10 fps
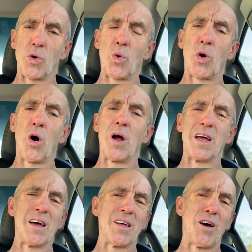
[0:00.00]
or
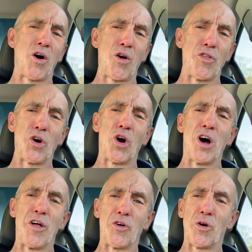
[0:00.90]
are there
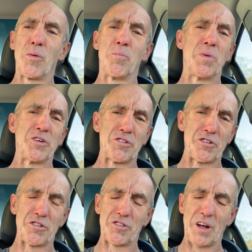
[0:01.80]
other
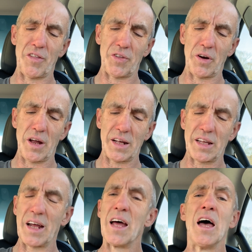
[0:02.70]
businesses out there like
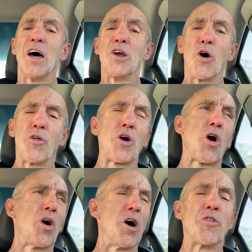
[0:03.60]
that? No, there
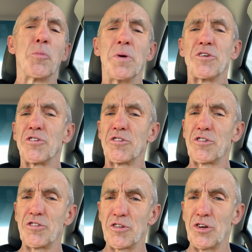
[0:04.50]
are other
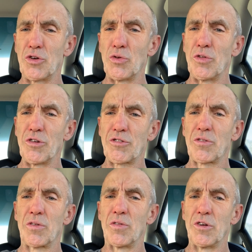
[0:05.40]
businesses that do
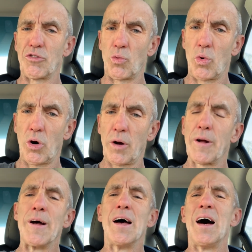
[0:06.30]
this work.
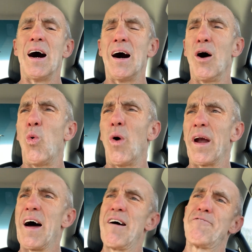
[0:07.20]

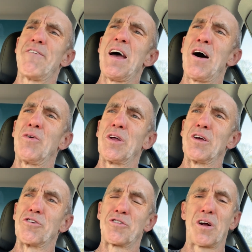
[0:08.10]
What I found
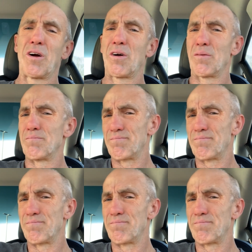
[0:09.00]
is I